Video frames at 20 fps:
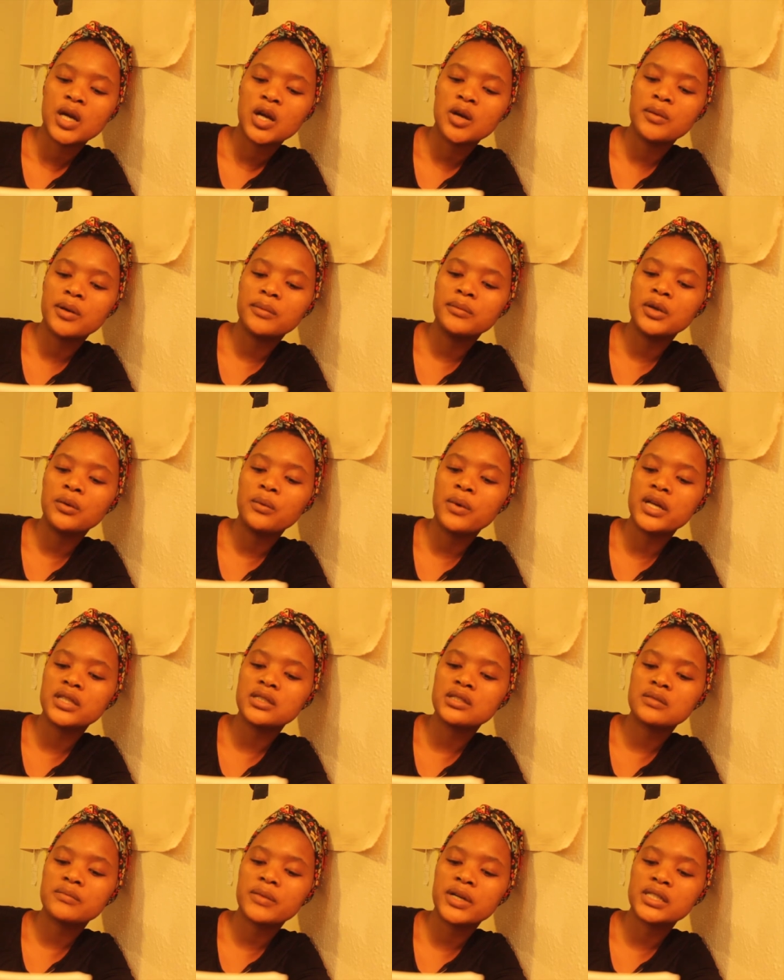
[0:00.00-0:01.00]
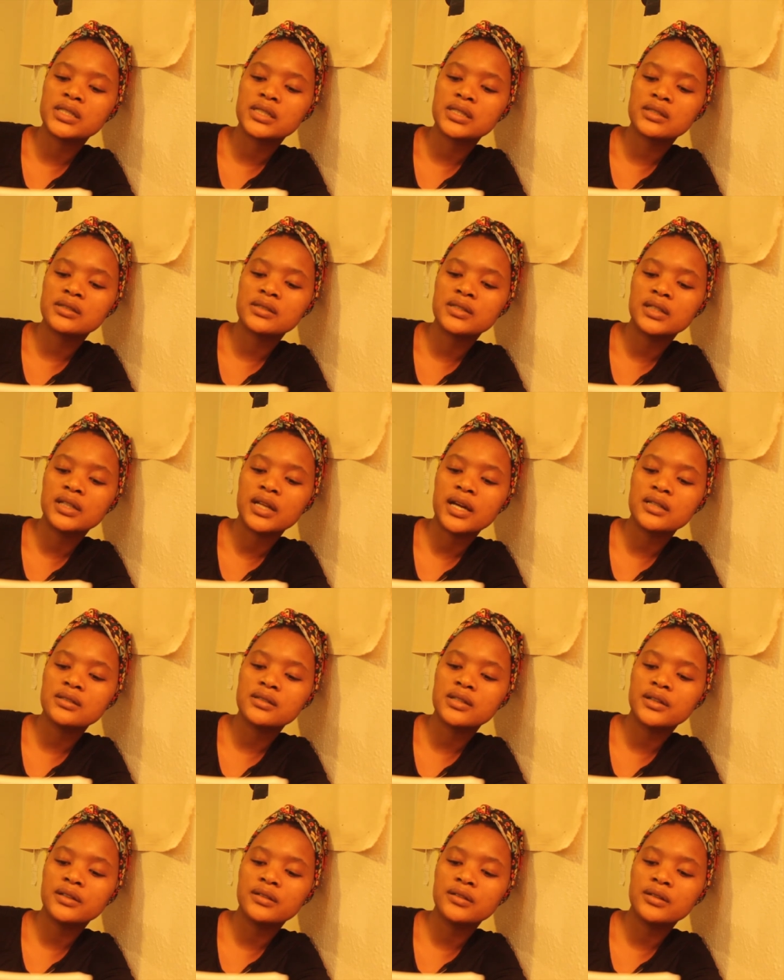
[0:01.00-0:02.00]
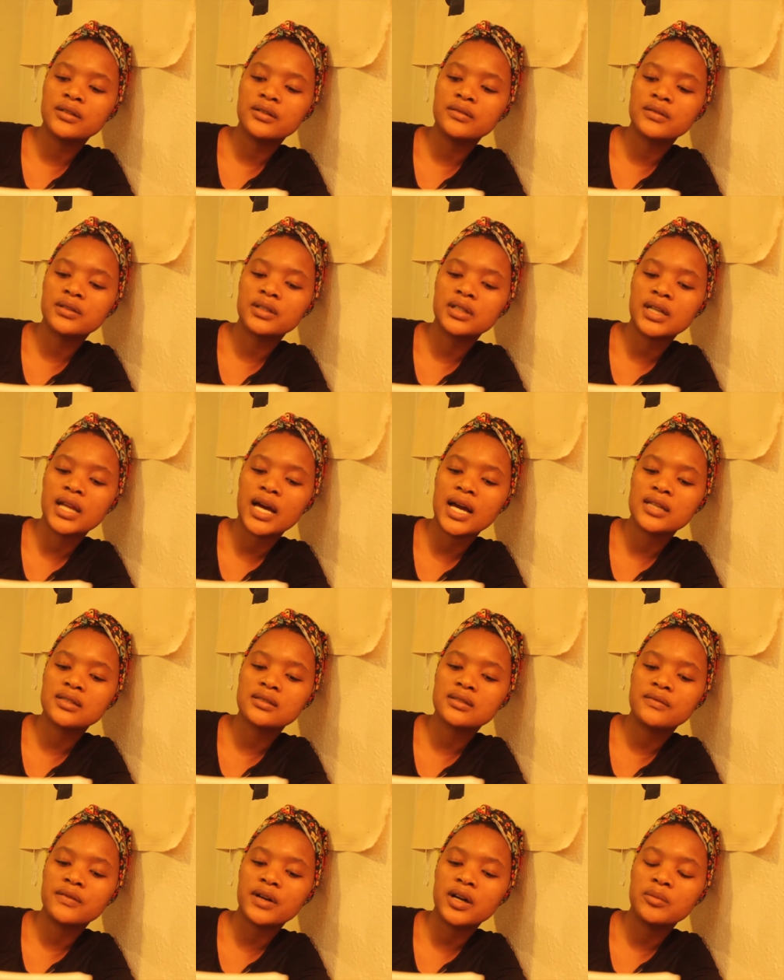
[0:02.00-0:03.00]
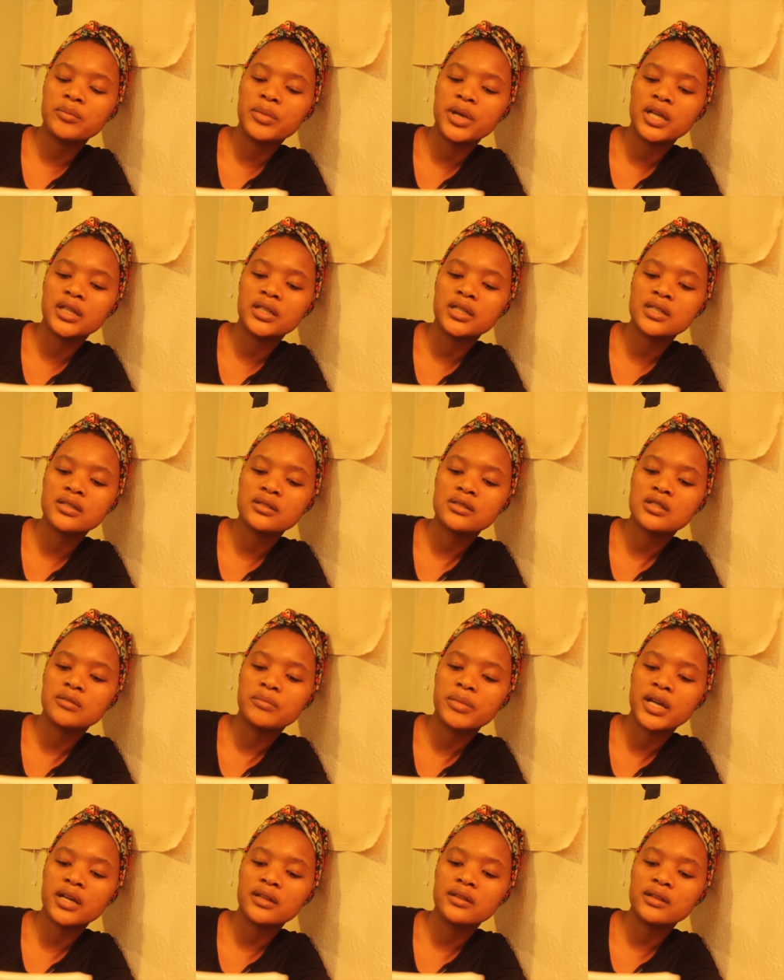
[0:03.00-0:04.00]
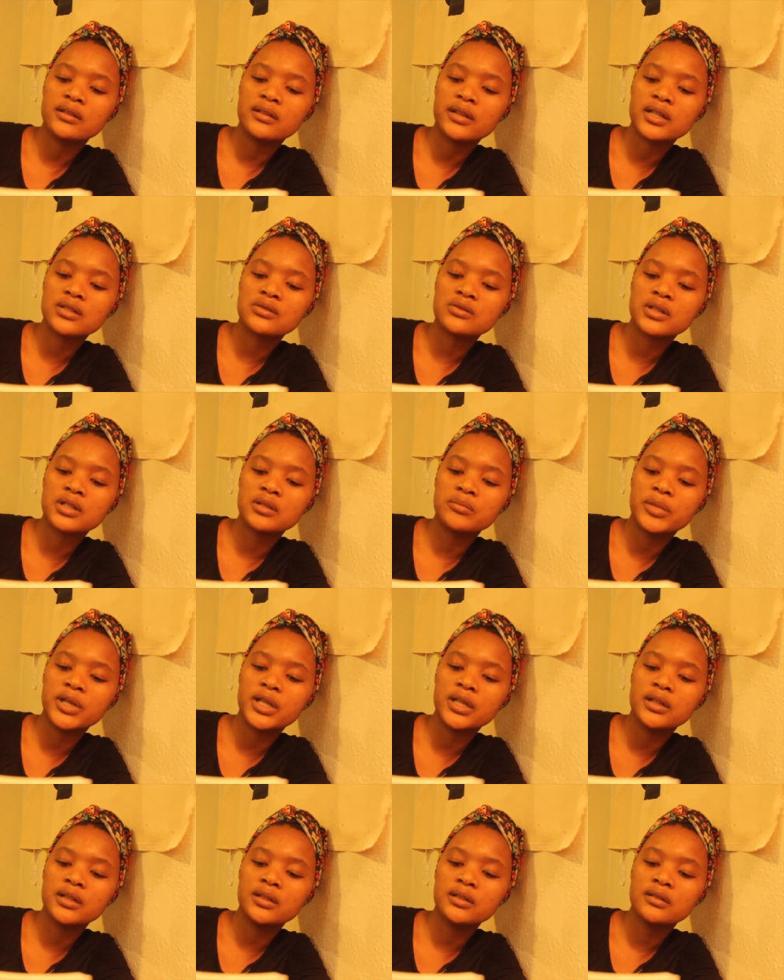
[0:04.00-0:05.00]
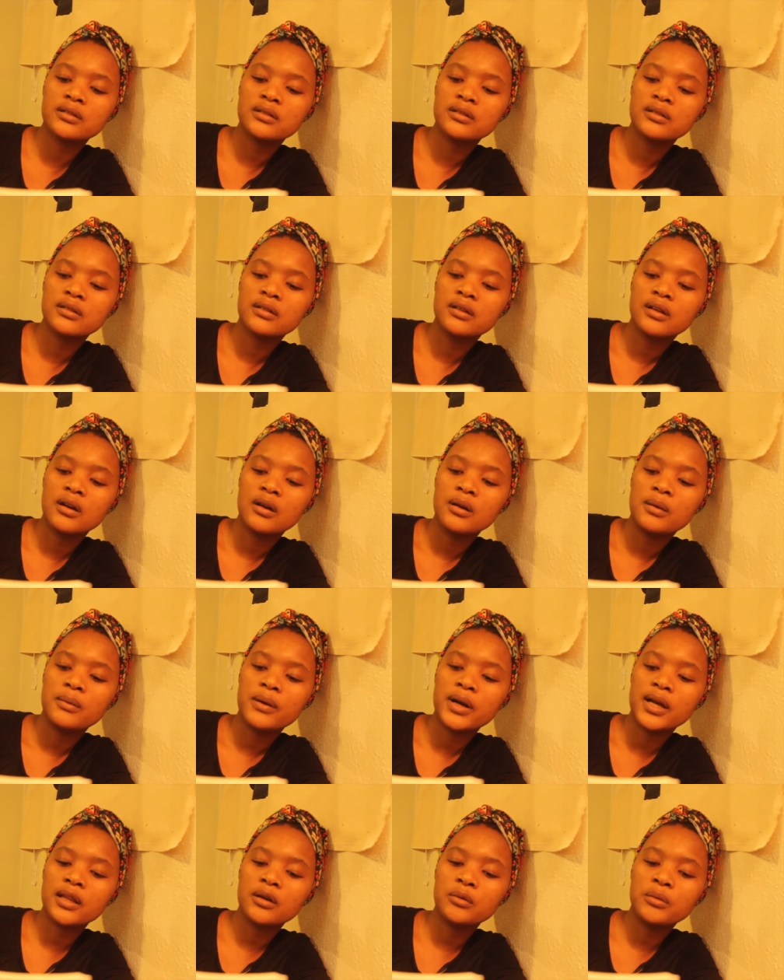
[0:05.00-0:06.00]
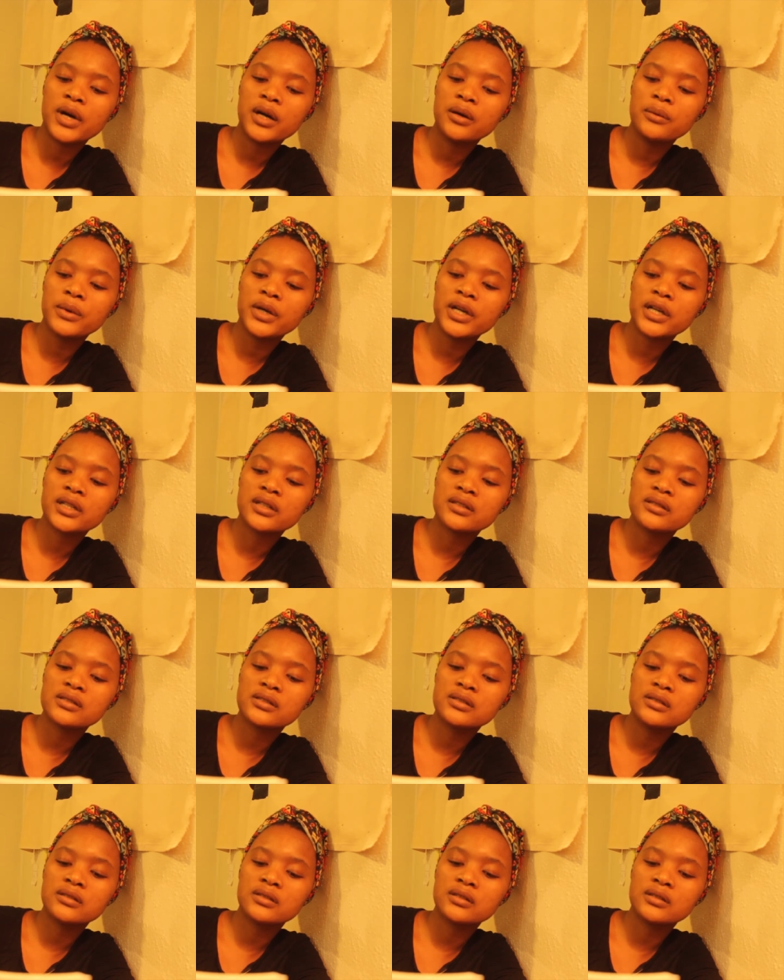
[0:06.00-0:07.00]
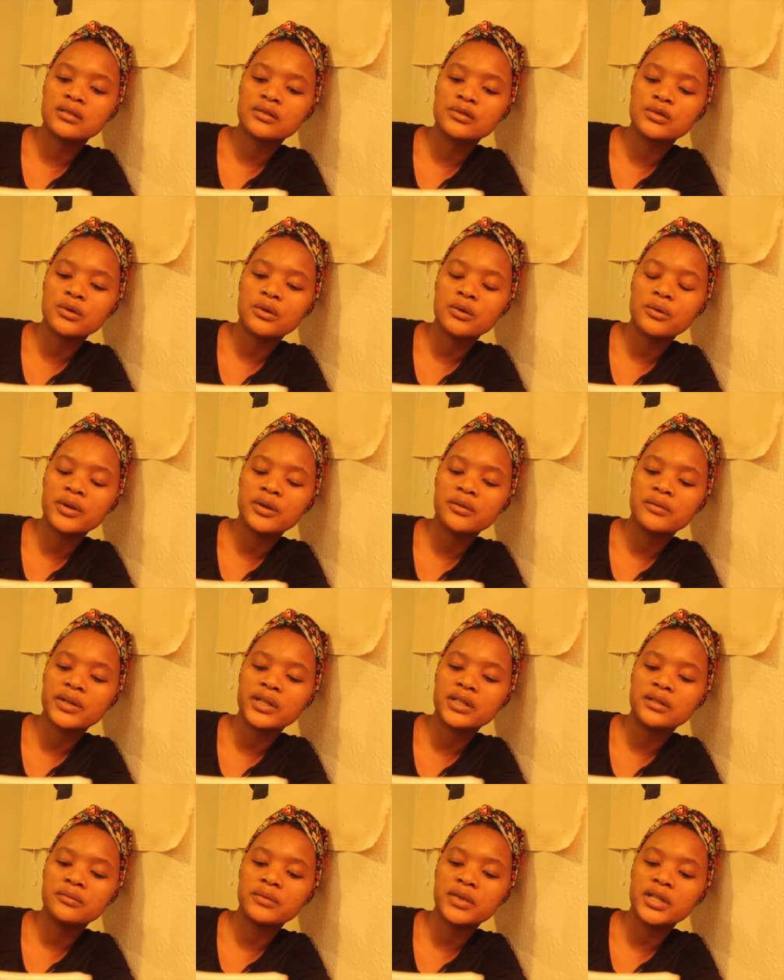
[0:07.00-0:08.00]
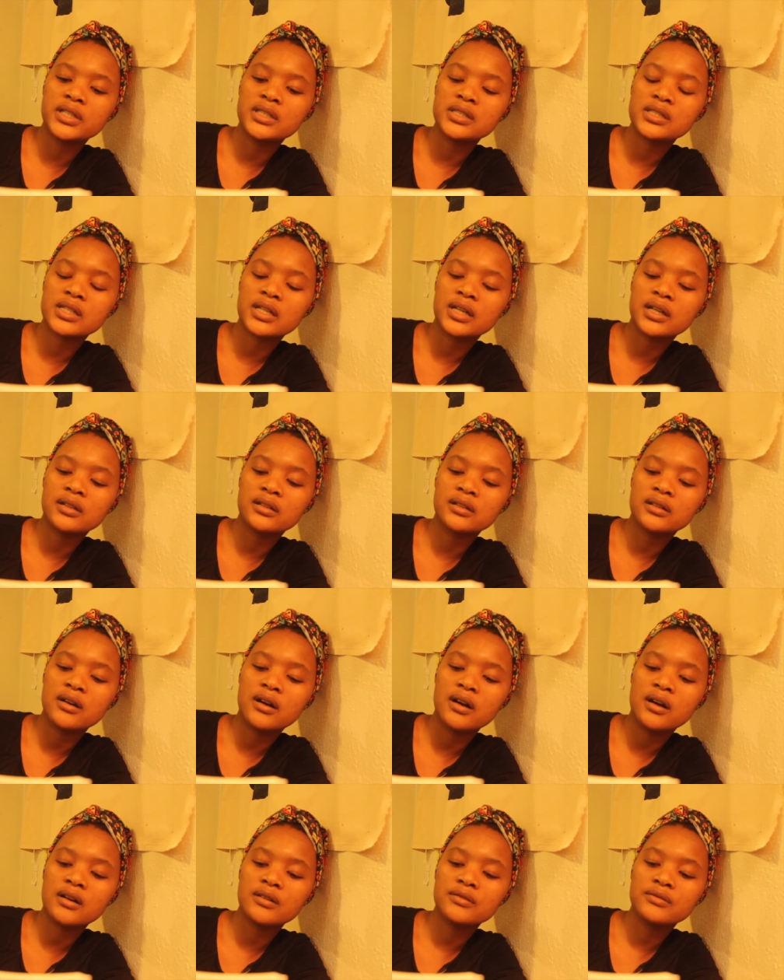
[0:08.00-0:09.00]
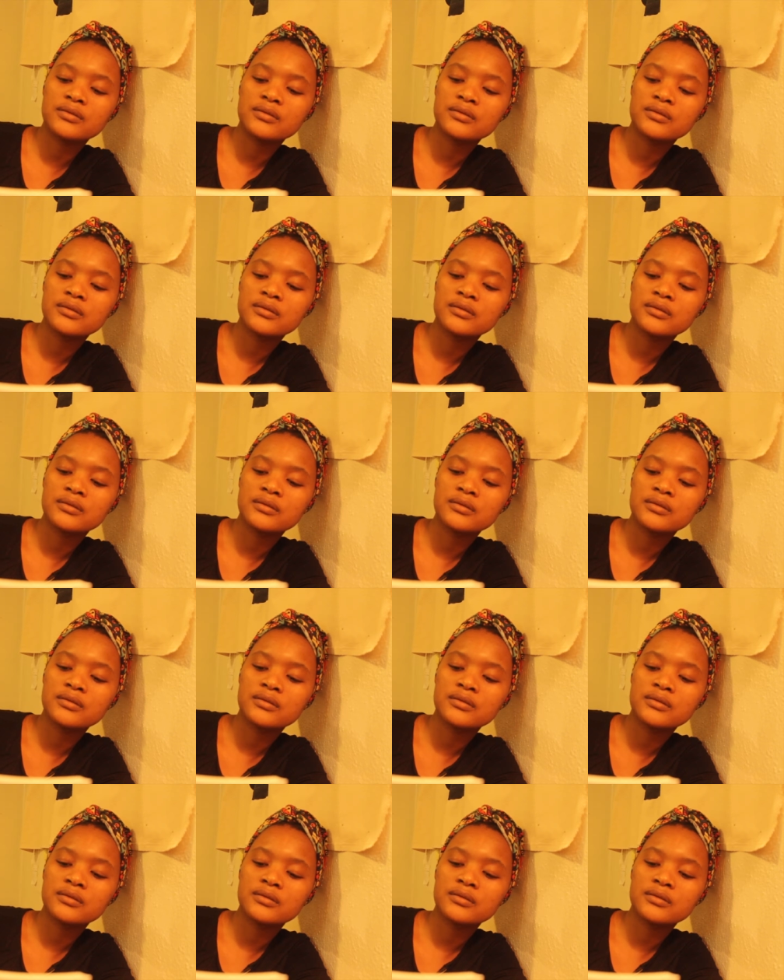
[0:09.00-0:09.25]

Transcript: I remember once my sister and I turned over the last of our pennies to pay the electric bill, while a worker stood in the doorway re ready to cut it off.